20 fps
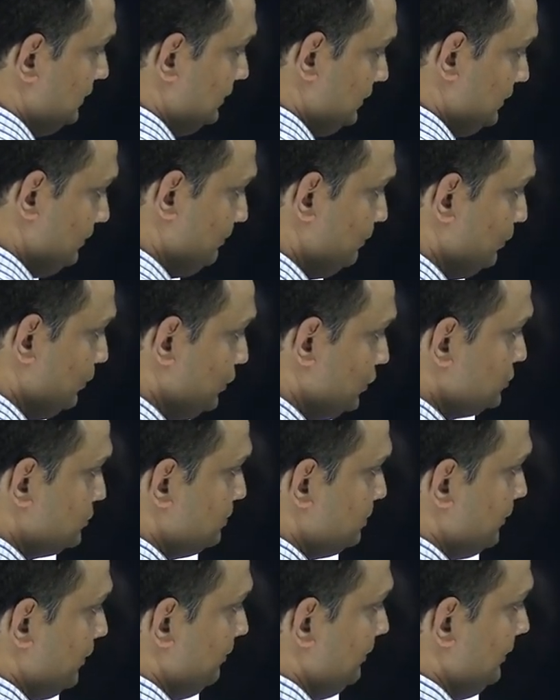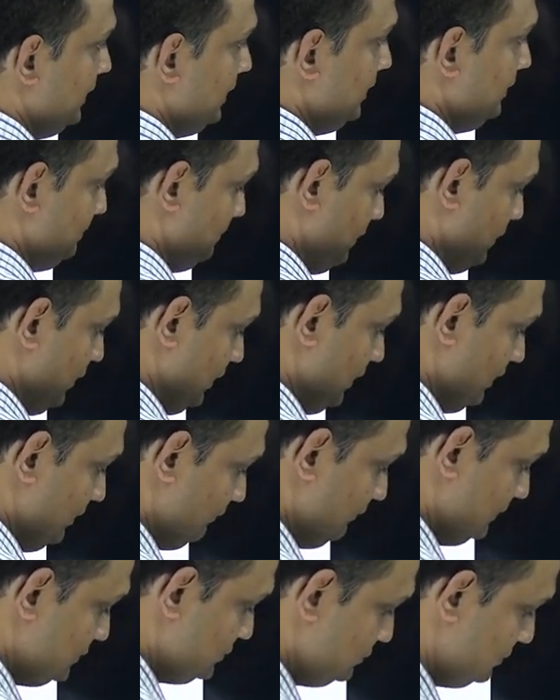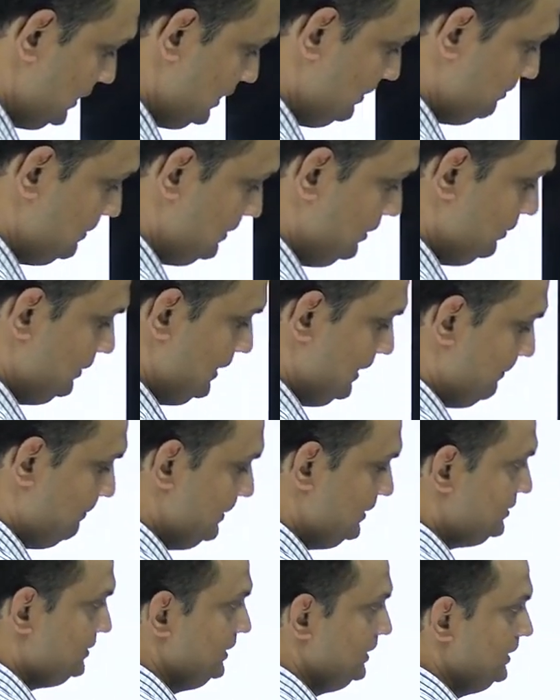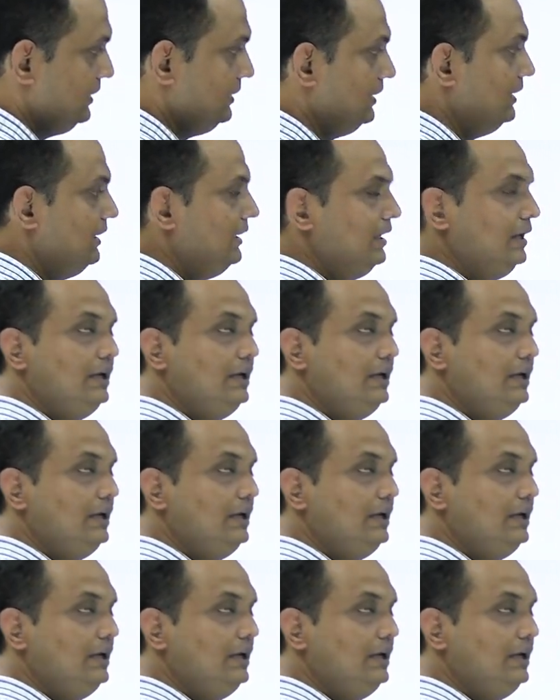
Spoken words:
The most prominent border which you are able to appreciate